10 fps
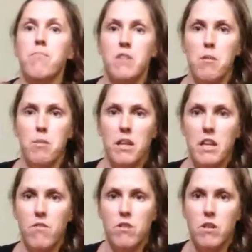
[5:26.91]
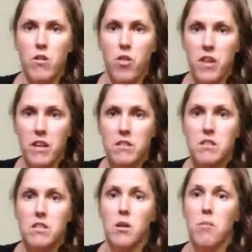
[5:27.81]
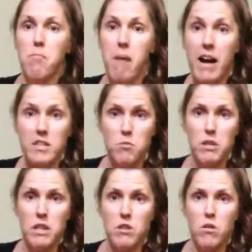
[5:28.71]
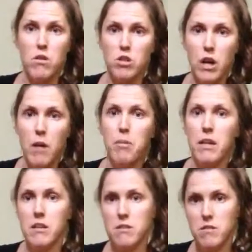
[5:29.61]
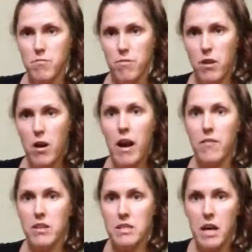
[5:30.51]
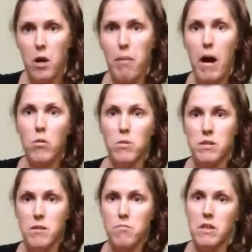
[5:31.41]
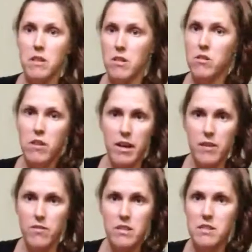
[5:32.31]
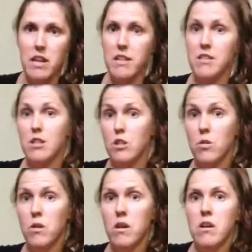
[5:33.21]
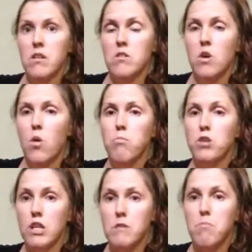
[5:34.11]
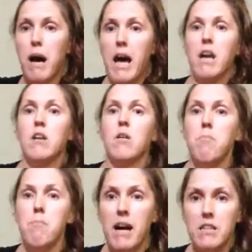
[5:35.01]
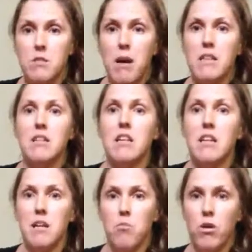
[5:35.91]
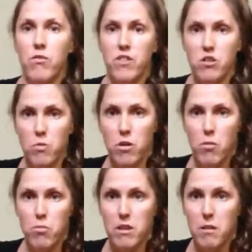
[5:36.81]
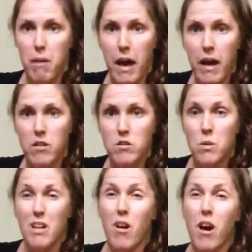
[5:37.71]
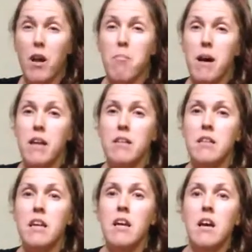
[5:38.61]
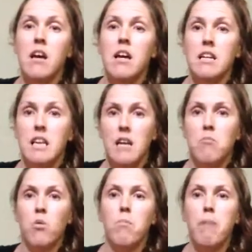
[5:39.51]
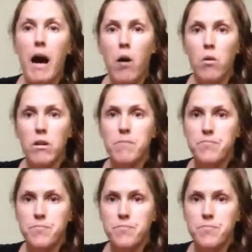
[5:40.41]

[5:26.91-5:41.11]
the ability of those other things to maximally do their job because they're having to help out with something that they're not even designed to do. So just by maximizing and getting more efficient with our breathing patterns, we can automatically gain more power